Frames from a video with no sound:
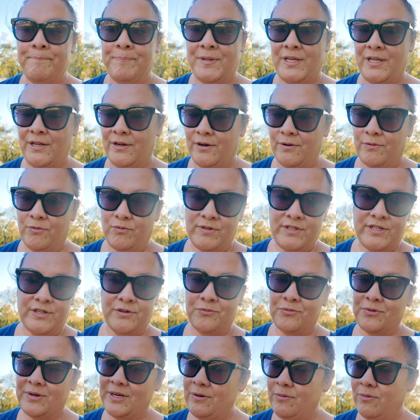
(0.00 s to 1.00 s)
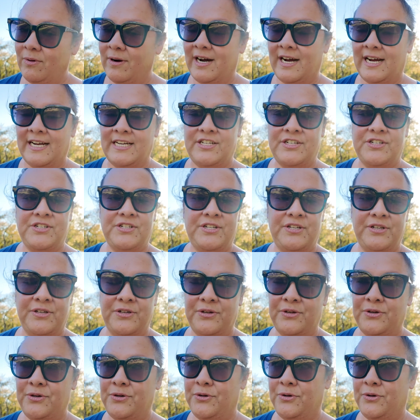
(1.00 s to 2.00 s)
rewatch,
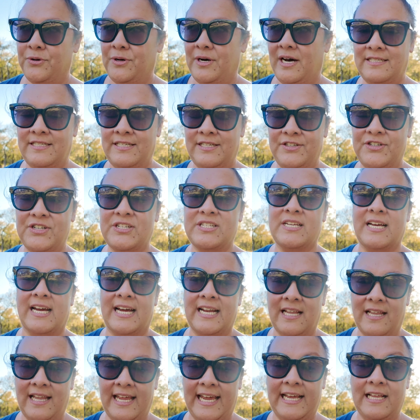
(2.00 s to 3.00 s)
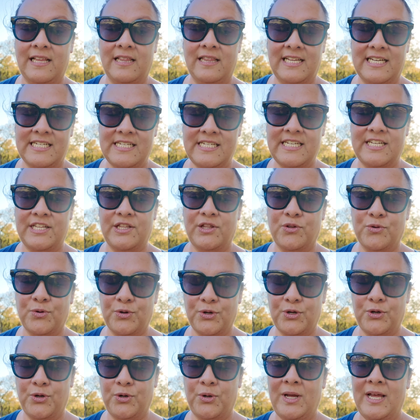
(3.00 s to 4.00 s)
to just kind of like listen
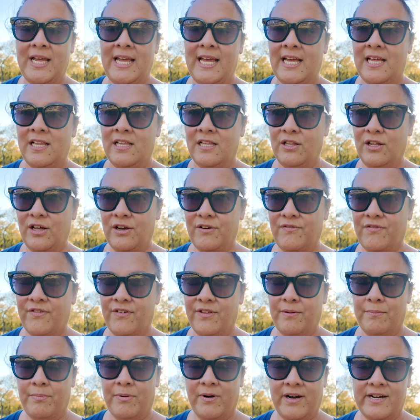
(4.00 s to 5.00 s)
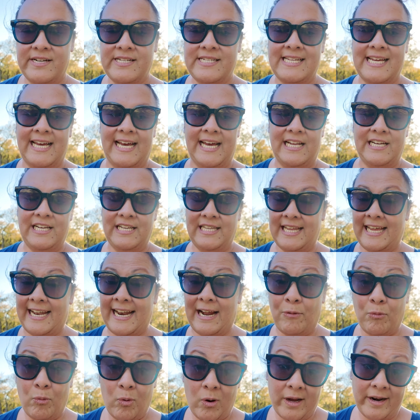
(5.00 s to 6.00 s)
through, look for the parts that
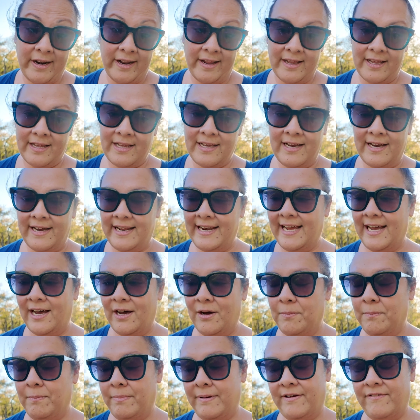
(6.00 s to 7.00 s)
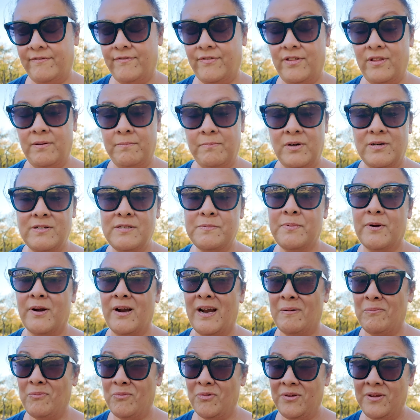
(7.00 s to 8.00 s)
I want to cut out. But for the most part,
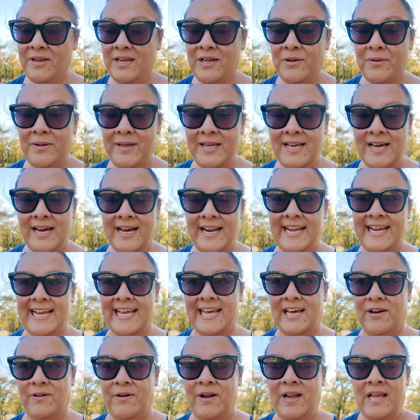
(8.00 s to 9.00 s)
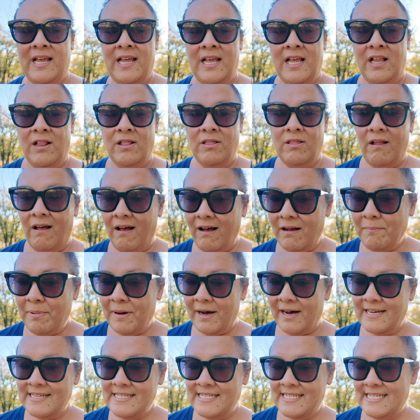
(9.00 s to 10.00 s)
I'm really only cutting out long
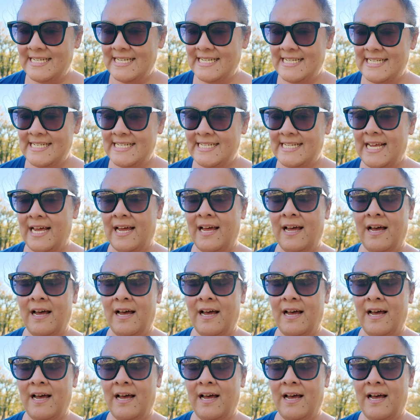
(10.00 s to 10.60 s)
pauses,